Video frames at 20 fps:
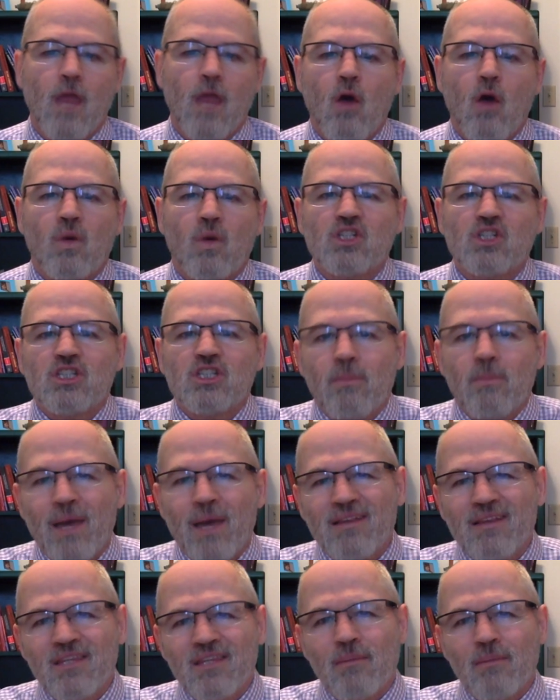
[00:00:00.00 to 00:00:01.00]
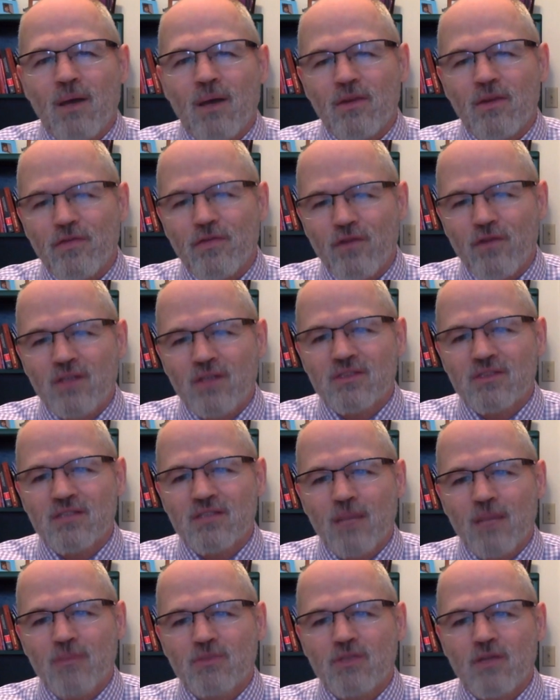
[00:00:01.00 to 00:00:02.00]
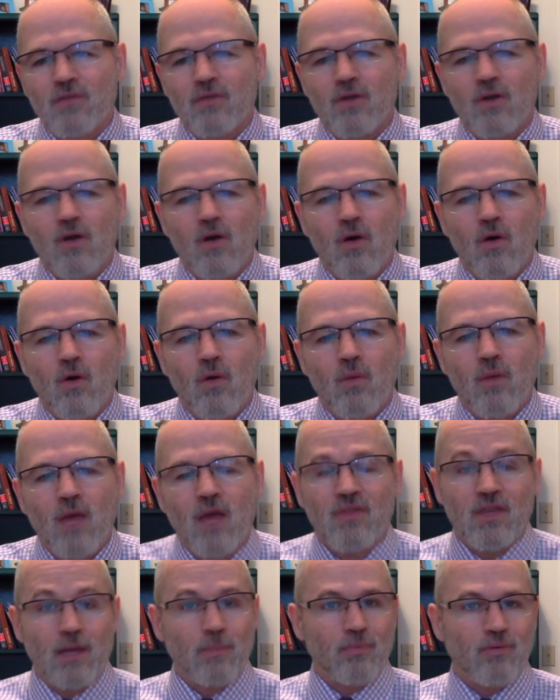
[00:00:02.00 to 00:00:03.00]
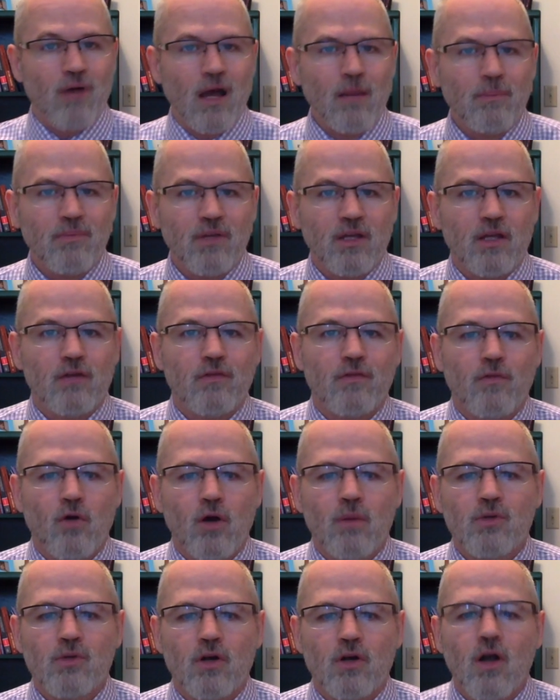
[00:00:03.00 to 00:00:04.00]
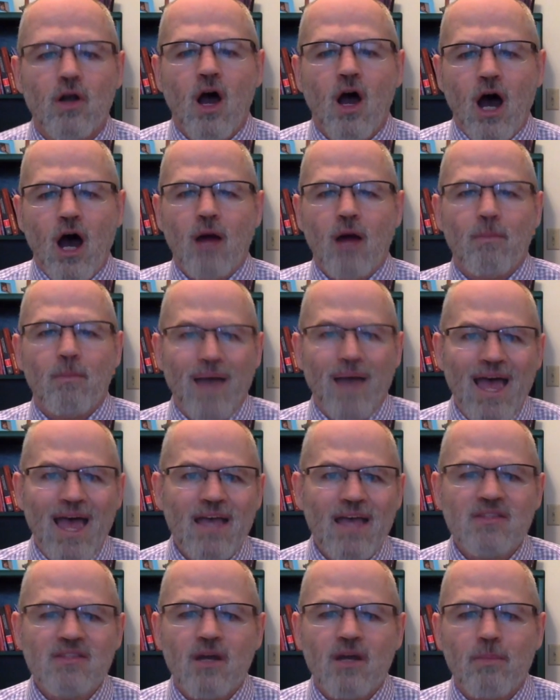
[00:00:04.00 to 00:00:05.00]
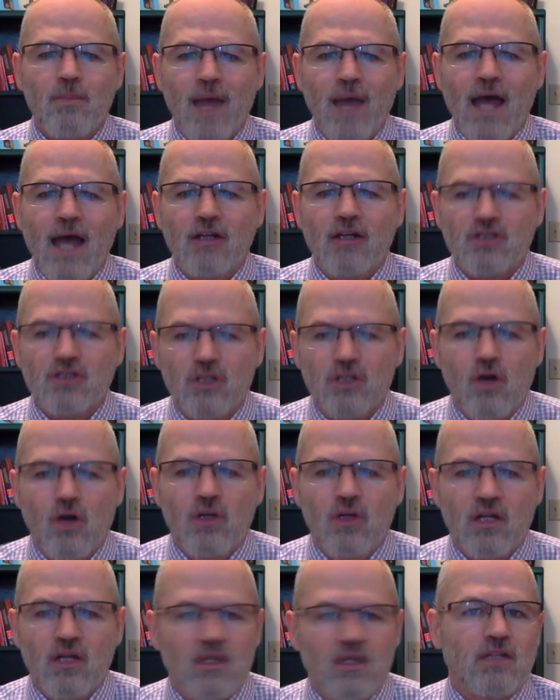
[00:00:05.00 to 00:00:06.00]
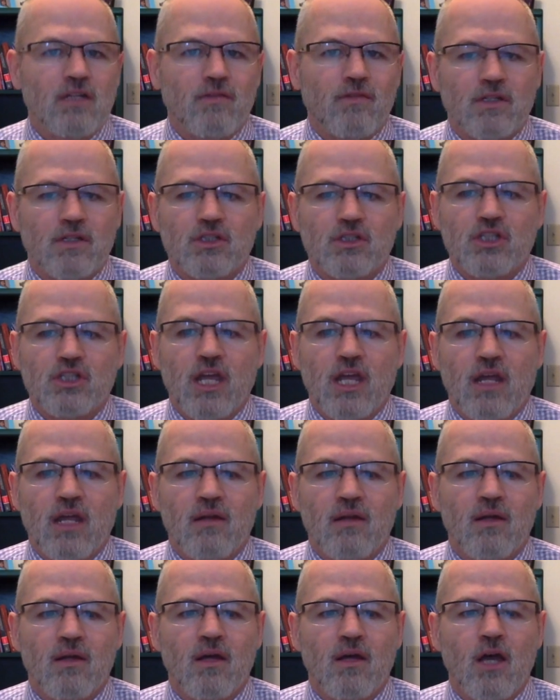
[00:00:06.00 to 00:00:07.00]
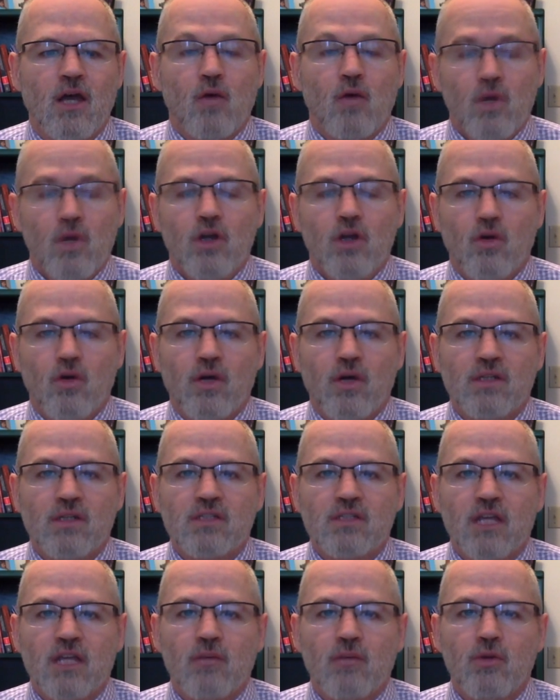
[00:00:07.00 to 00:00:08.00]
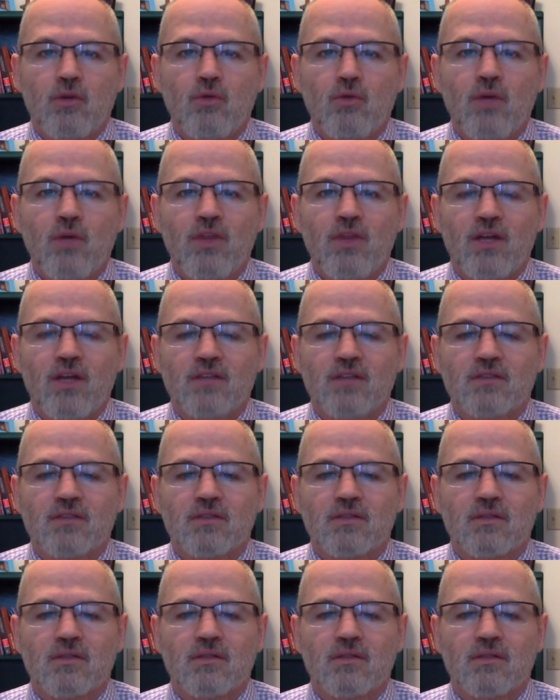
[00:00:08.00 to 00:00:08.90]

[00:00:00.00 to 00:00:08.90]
When she met them on the front steps of their home, they promptly informed her, "Our bags are packed to go to Cleveland, Jane. We are going to take you with us."